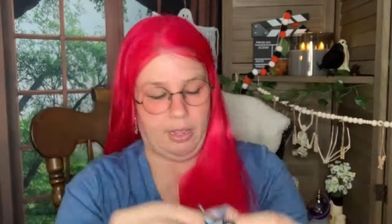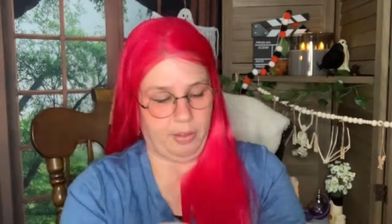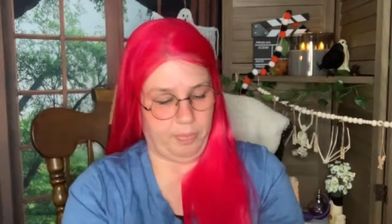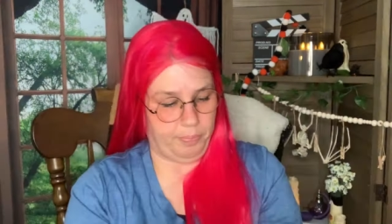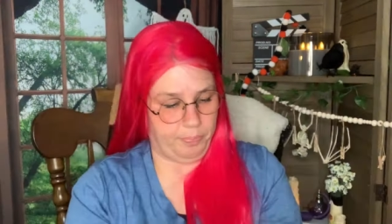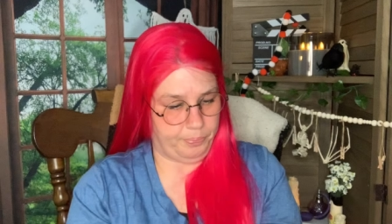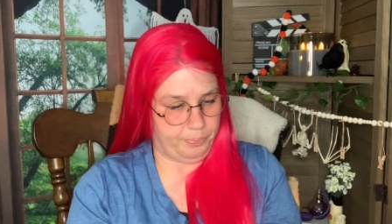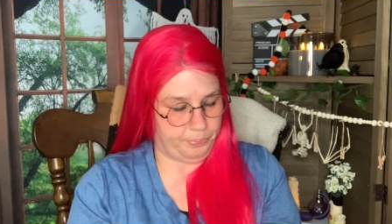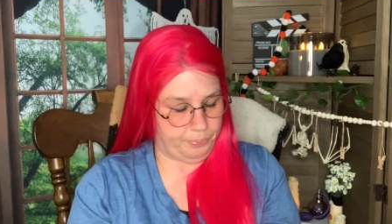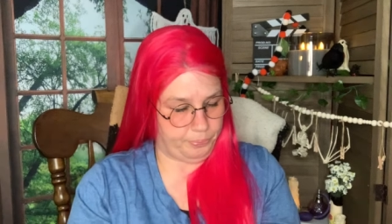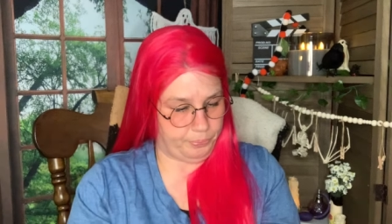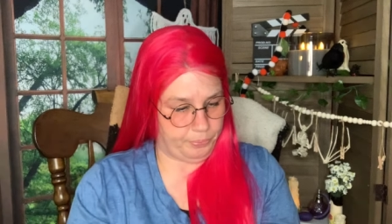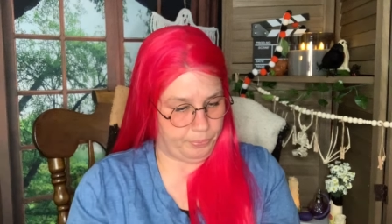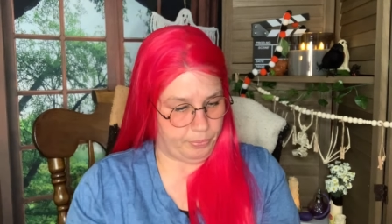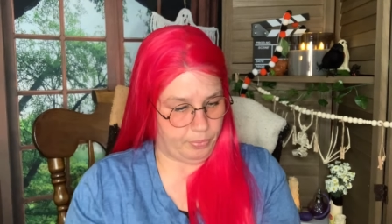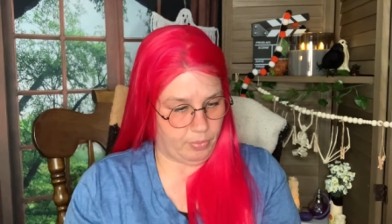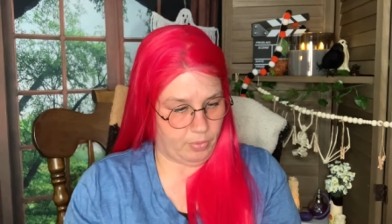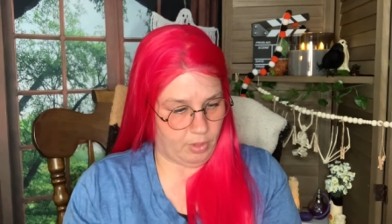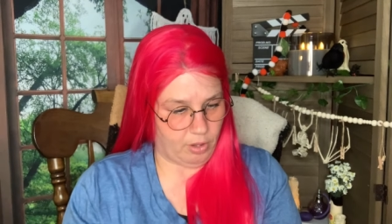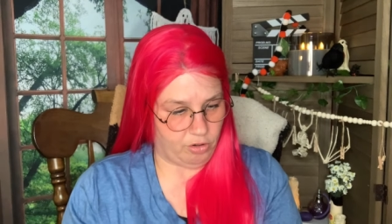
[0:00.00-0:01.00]
it.
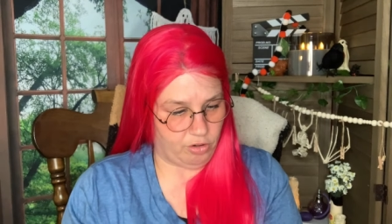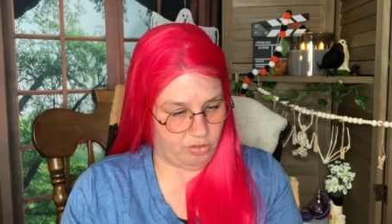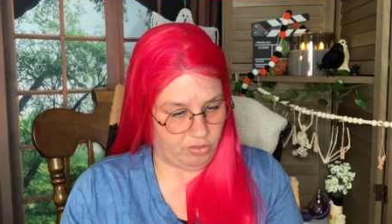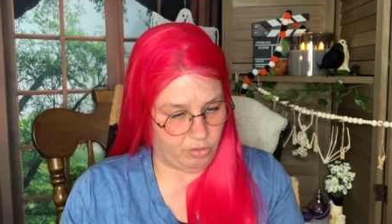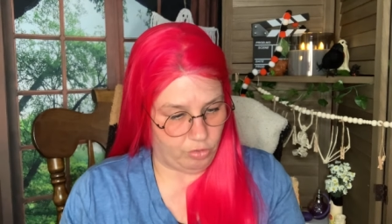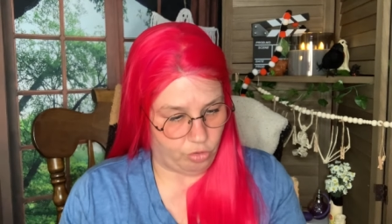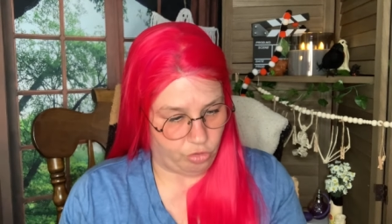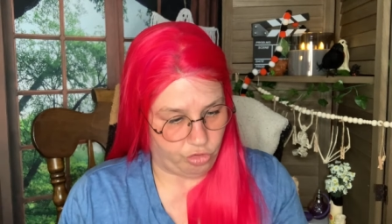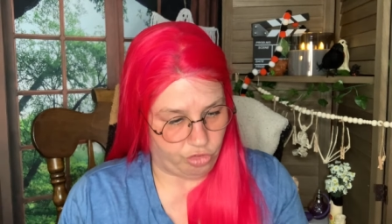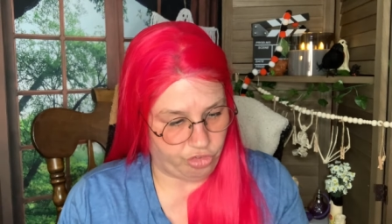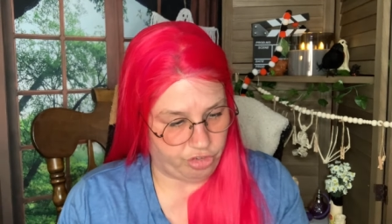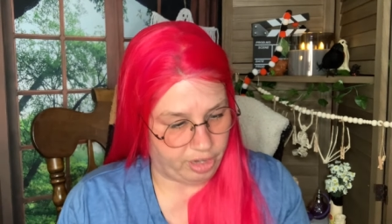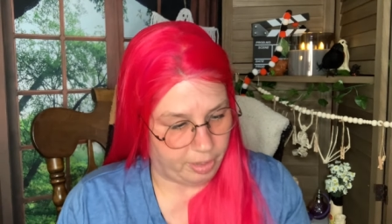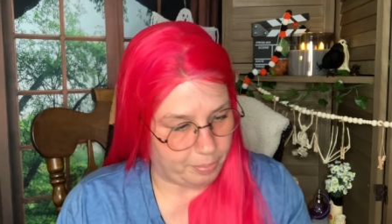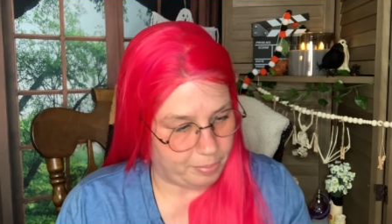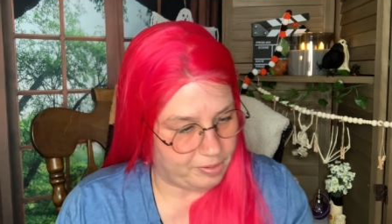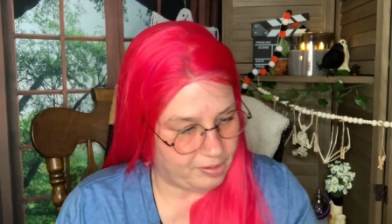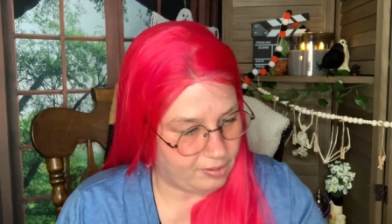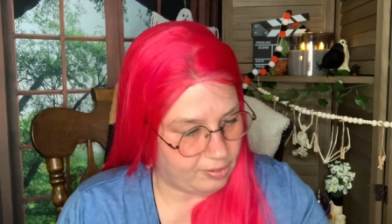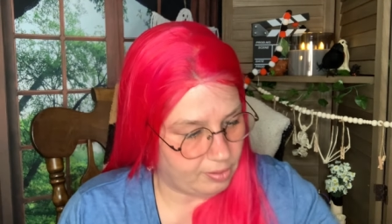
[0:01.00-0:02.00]
Just little
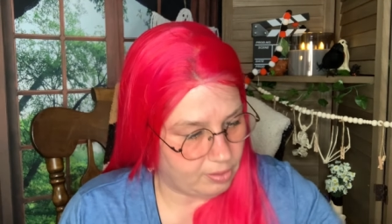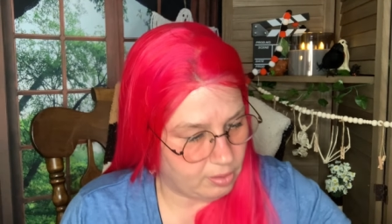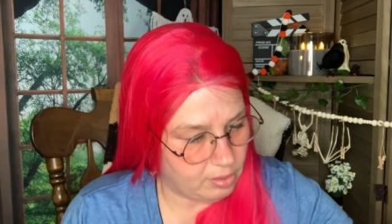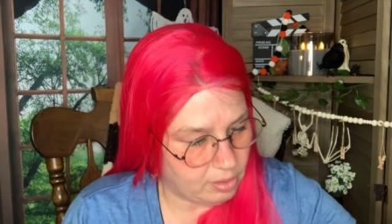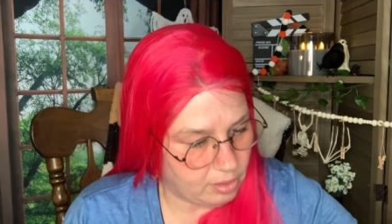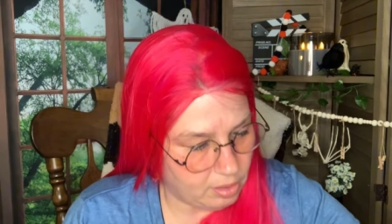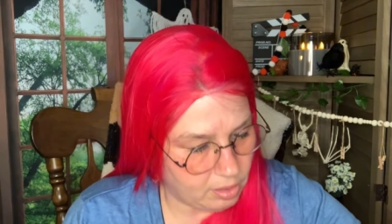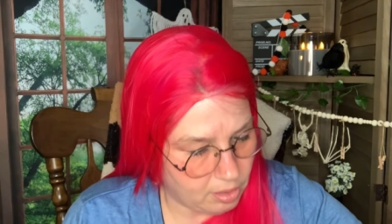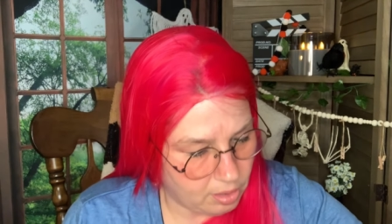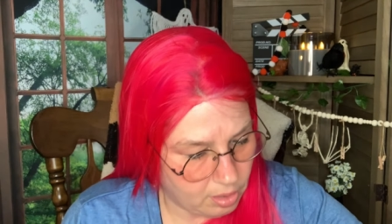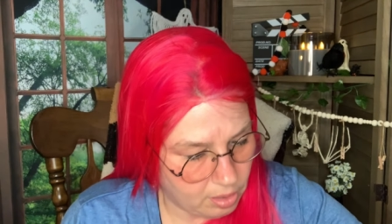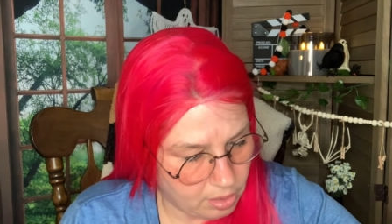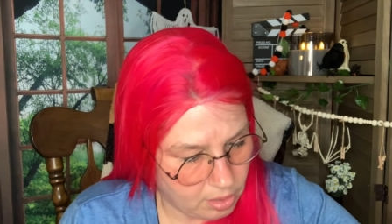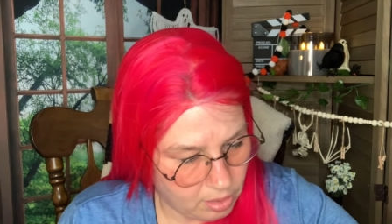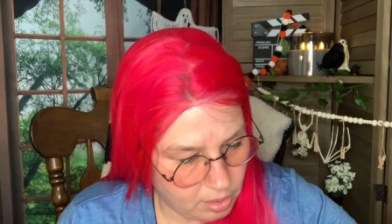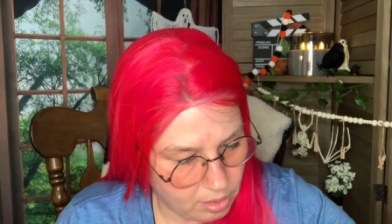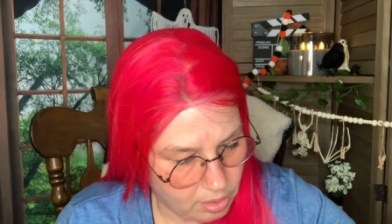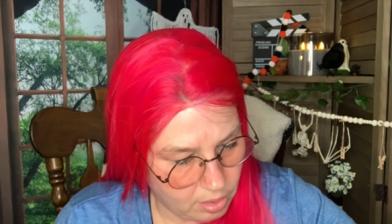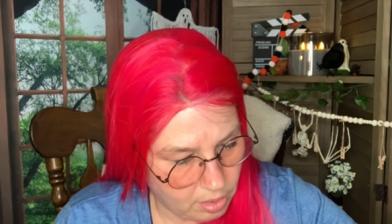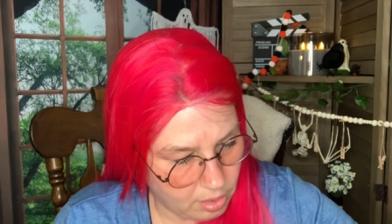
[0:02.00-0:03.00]
chips.
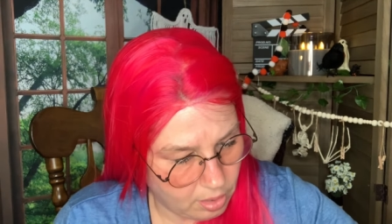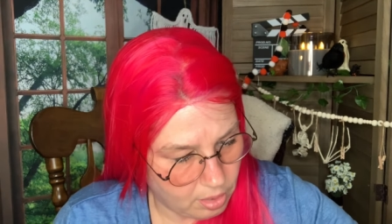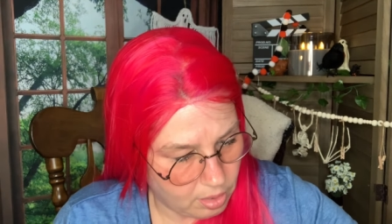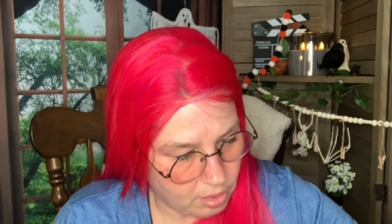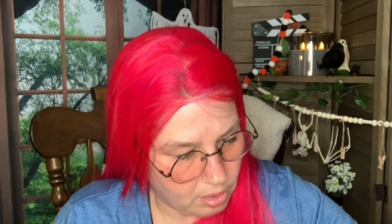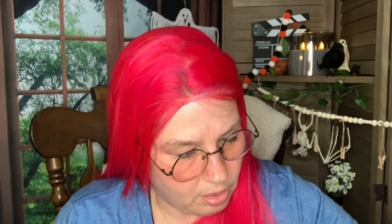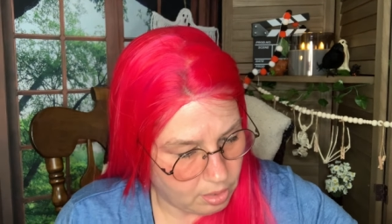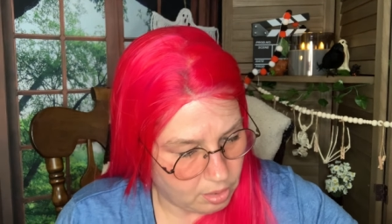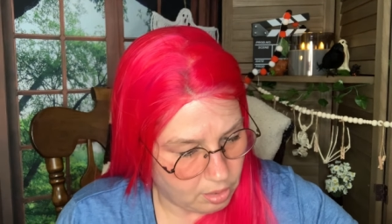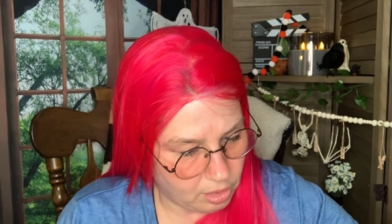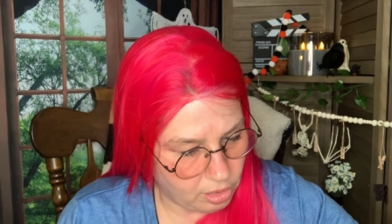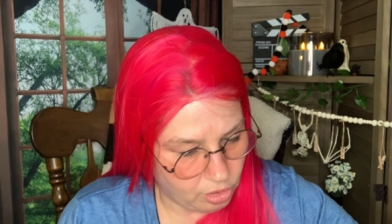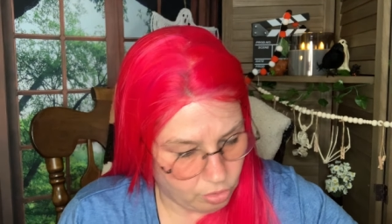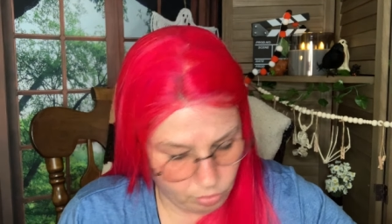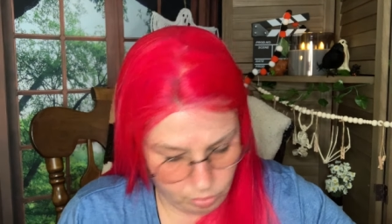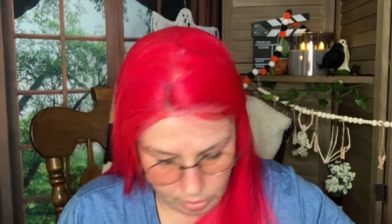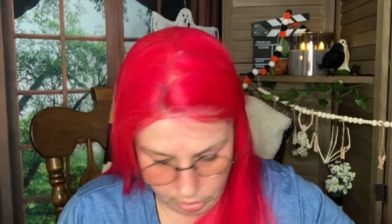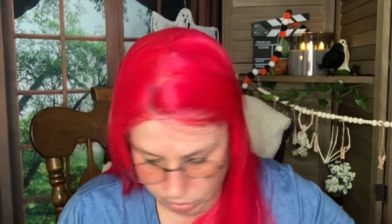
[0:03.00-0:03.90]
Cute